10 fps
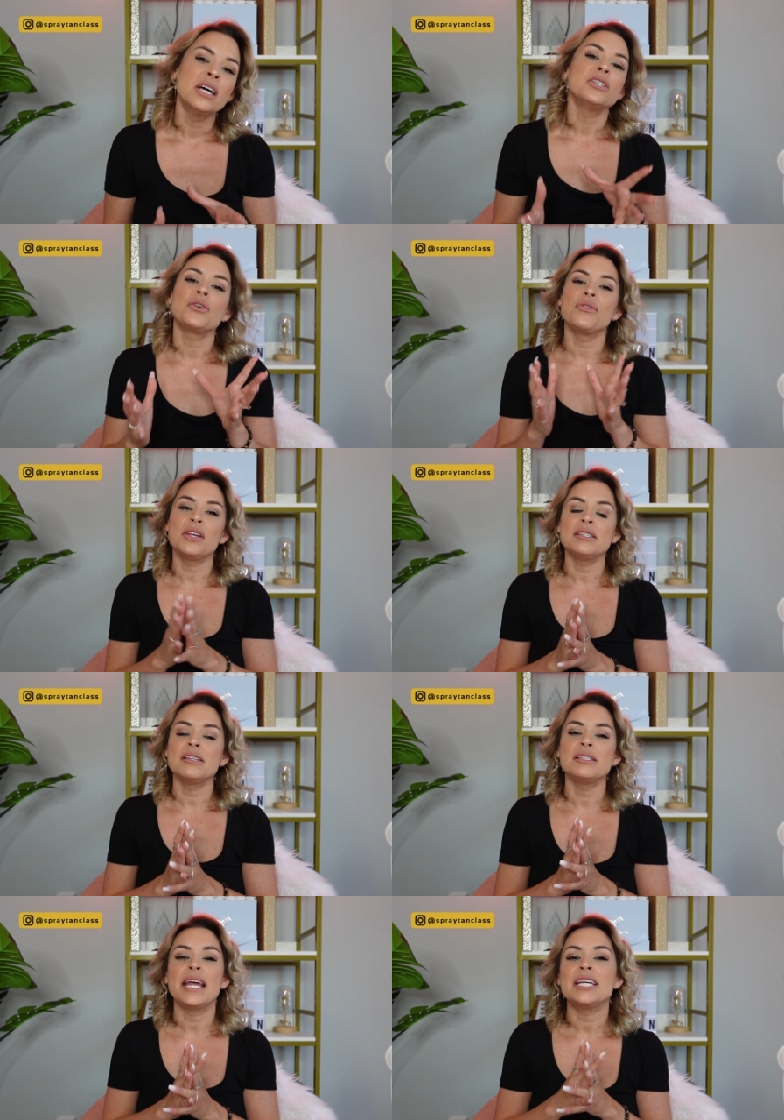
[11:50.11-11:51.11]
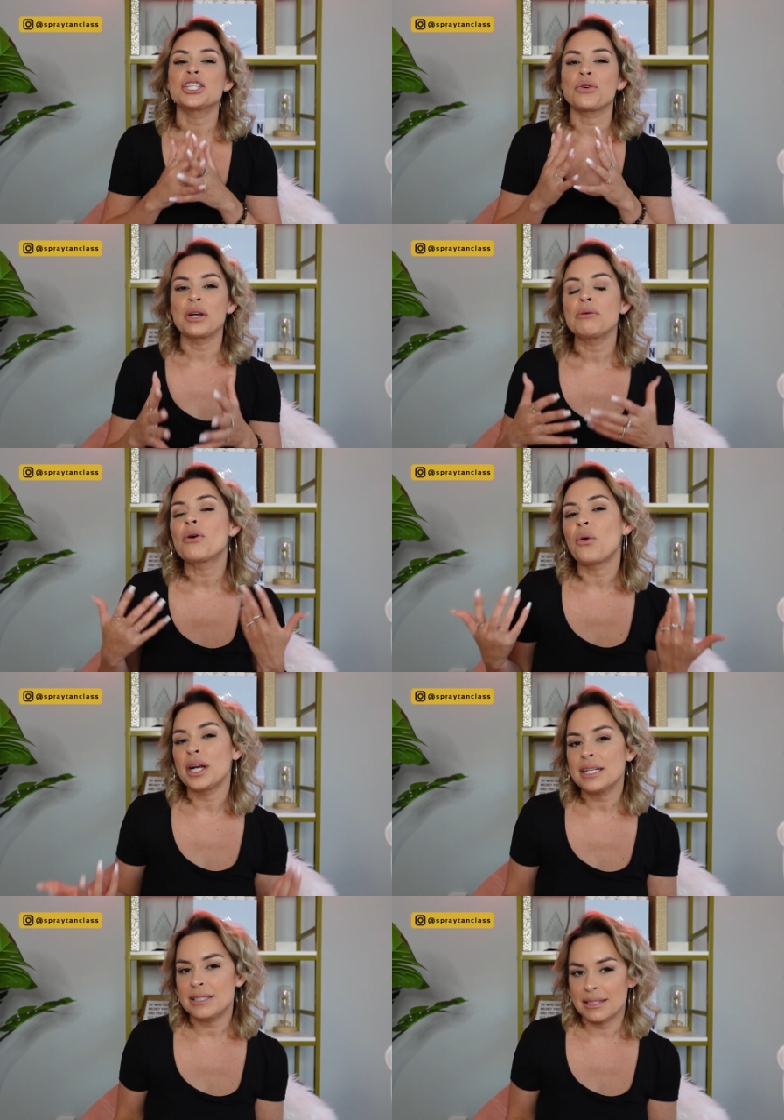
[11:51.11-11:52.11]
So this is a screen
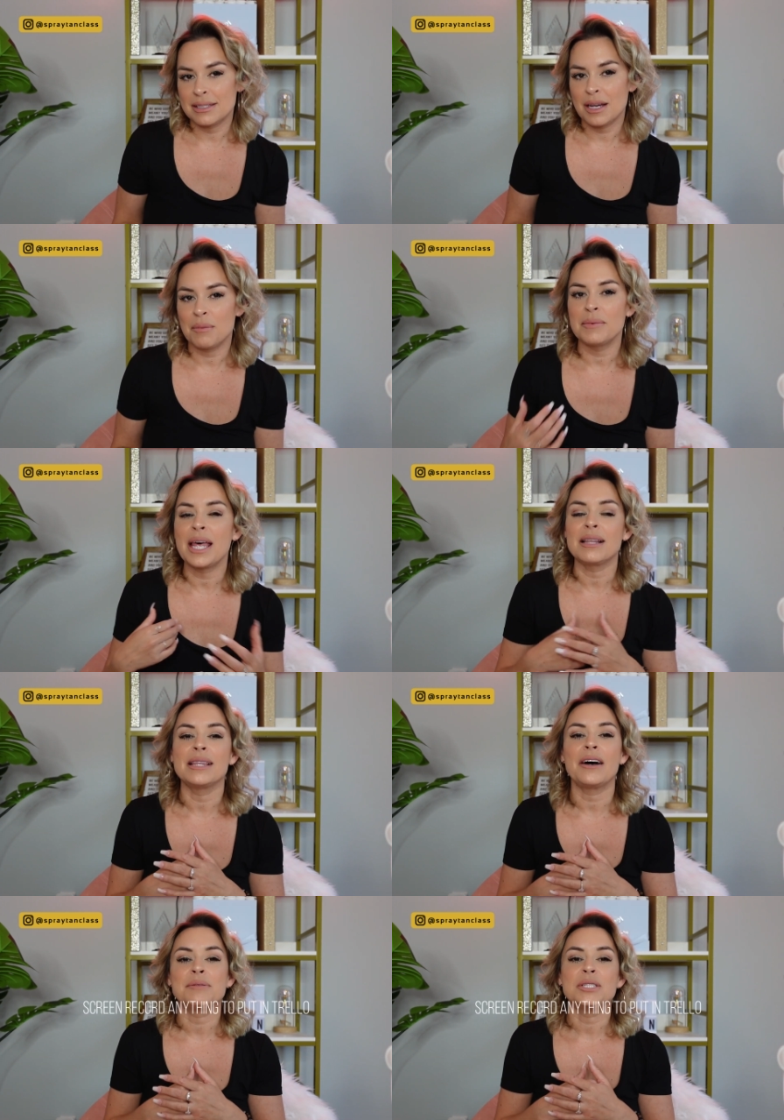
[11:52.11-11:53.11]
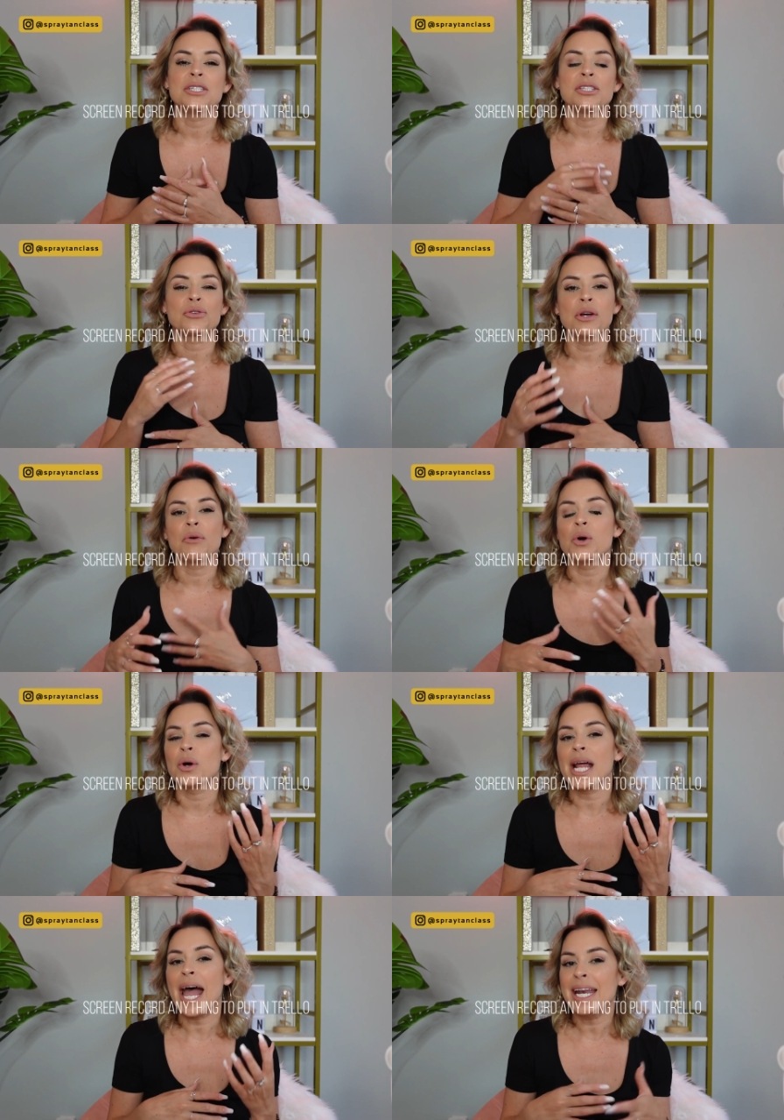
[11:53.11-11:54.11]
recording system that allows me to screen
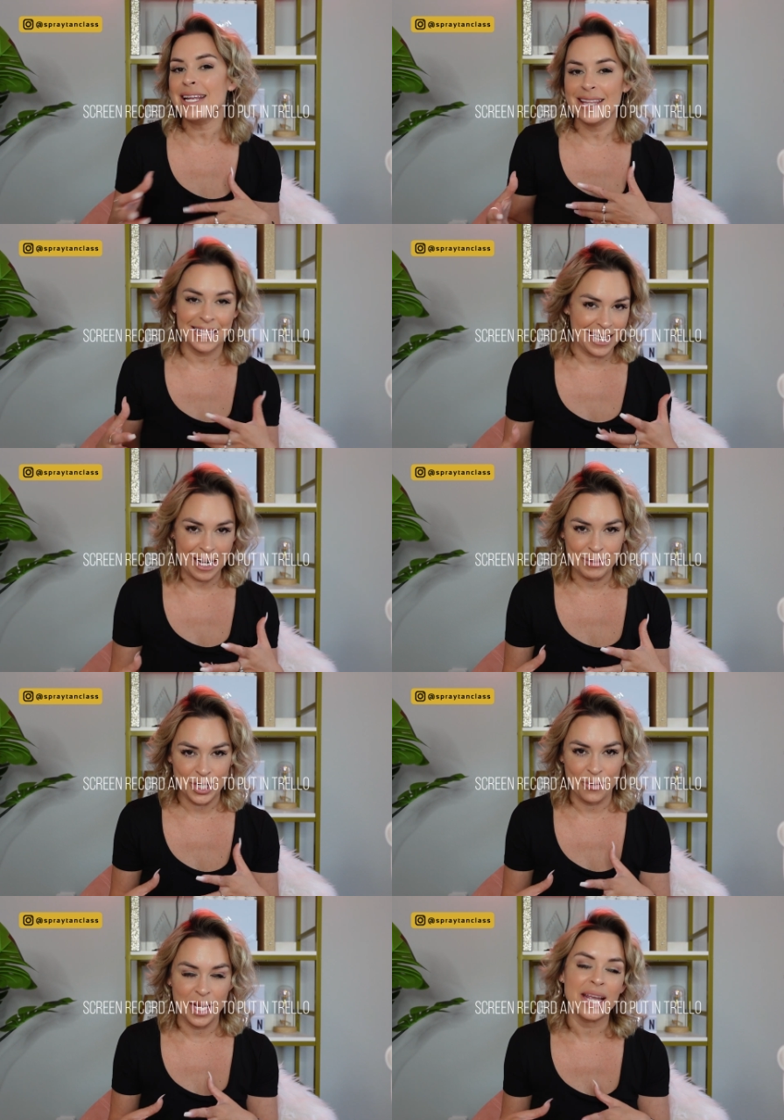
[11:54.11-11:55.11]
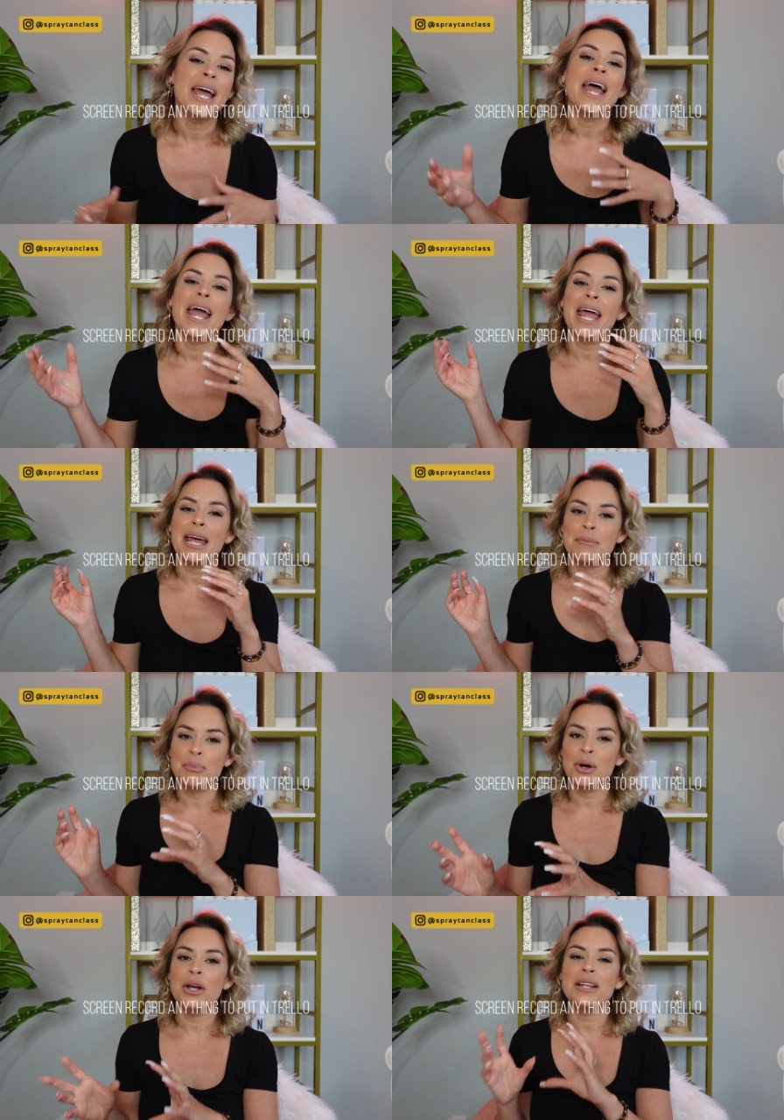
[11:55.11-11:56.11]
record anything that I'm doing and
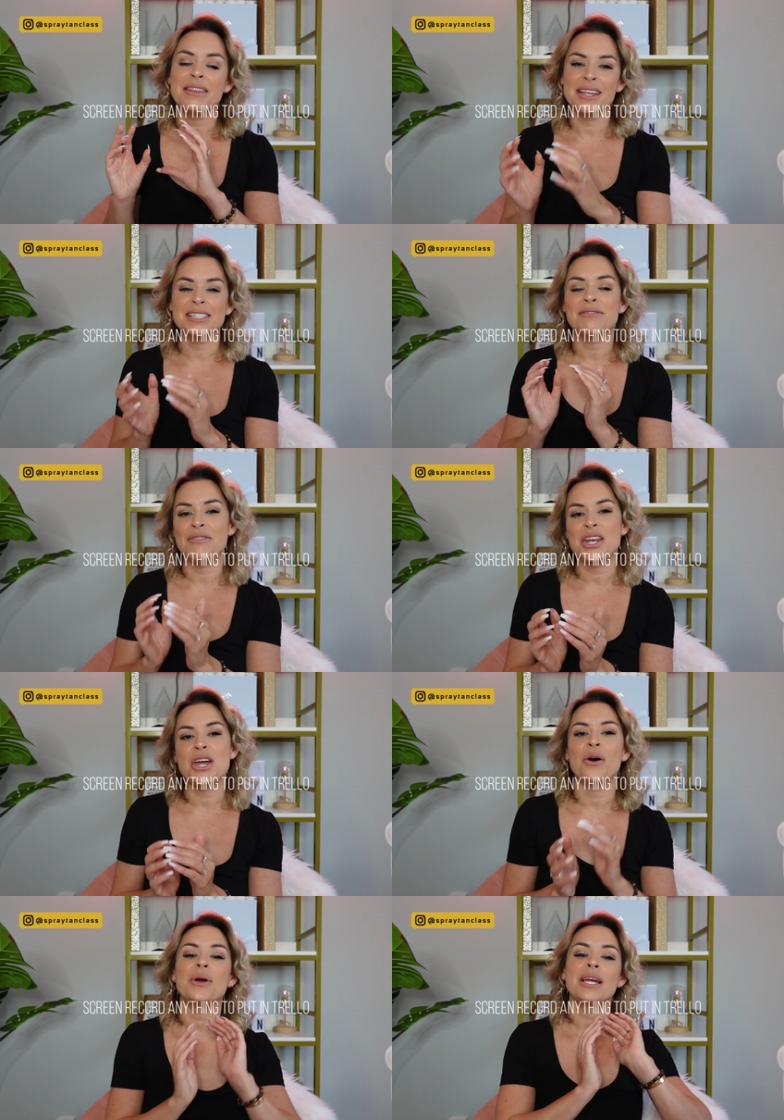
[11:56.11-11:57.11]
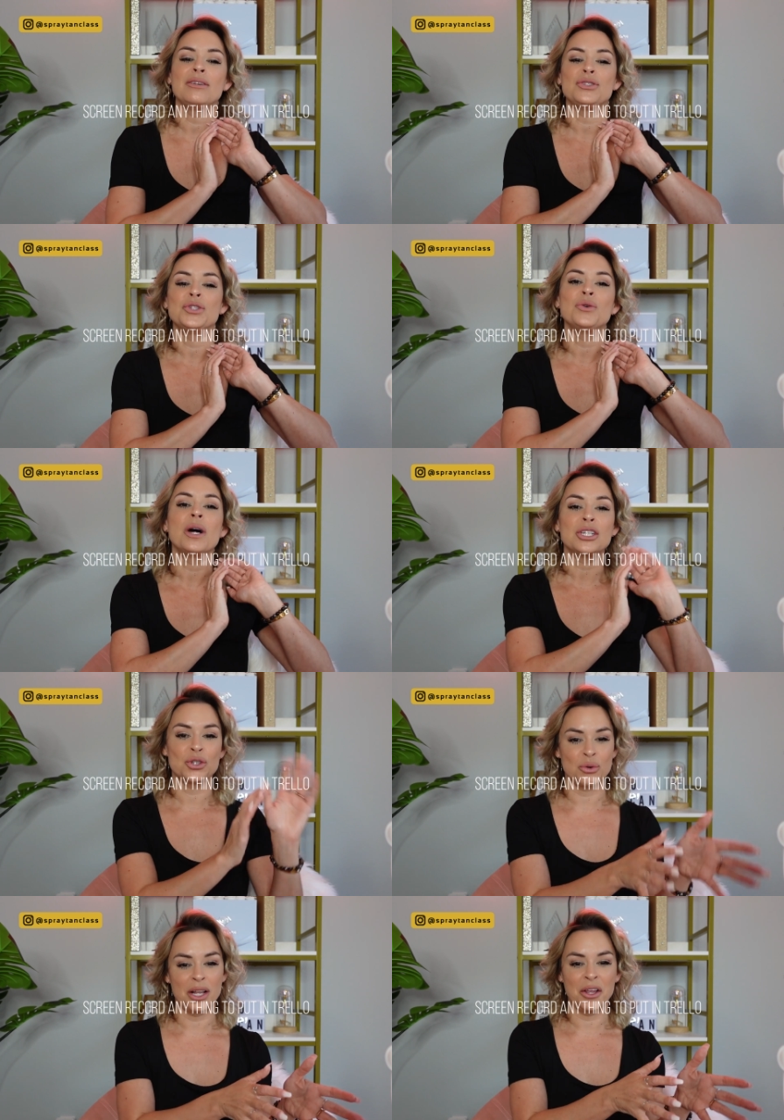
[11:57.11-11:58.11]
put this video into
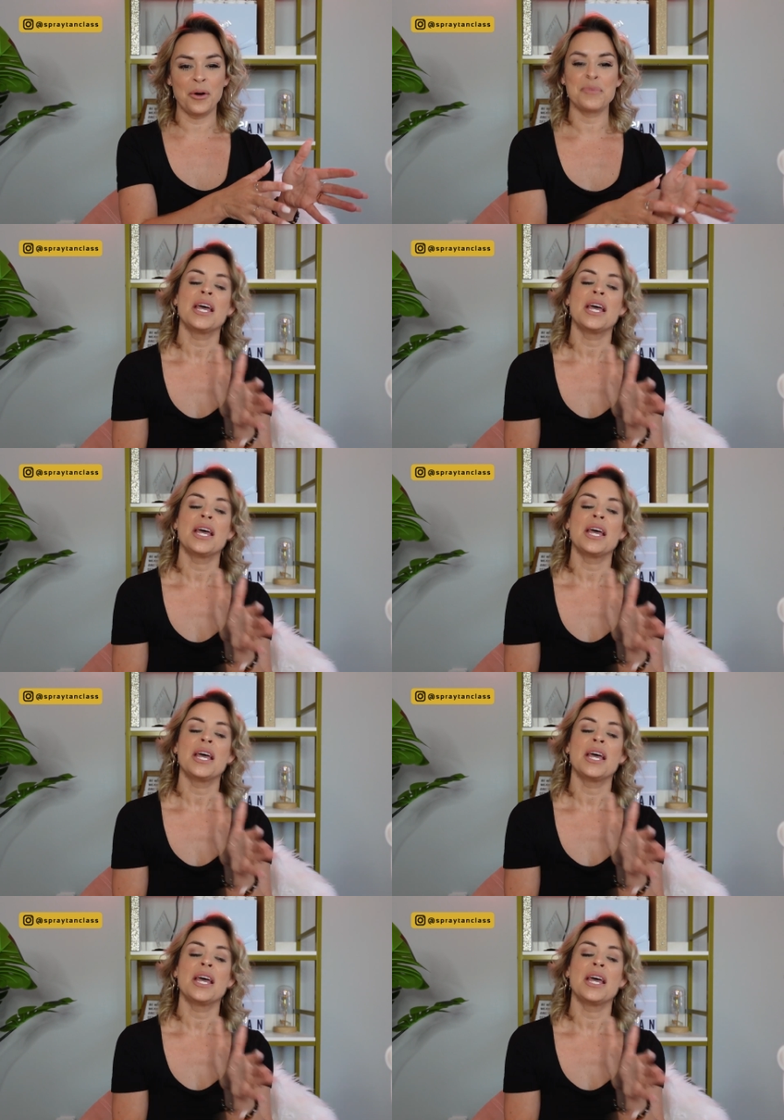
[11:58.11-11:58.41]
Trello.